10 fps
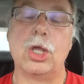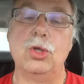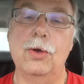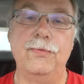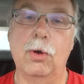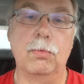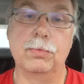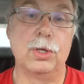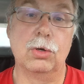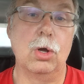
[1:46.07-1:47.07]
you
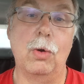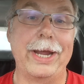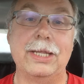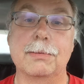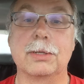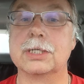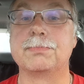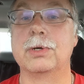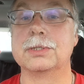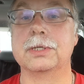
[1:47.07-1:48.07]
don't know anything about this
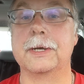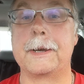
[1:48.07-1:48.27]
person.